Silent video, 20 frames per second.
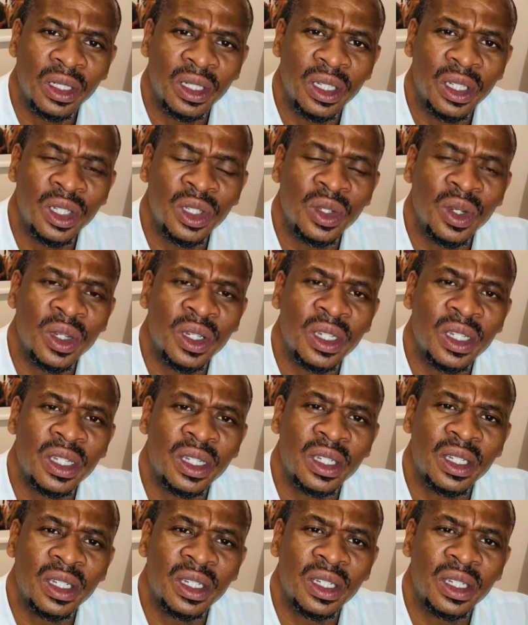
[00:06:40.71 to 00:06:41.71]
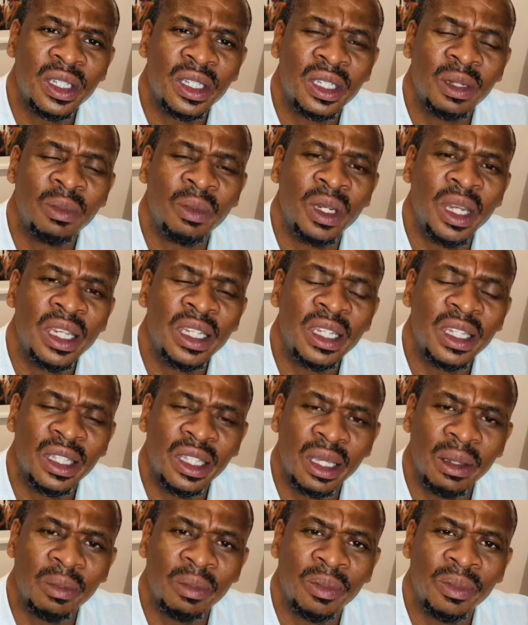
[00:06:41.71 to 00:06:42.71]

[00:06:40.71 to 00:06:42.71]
is not stimulating them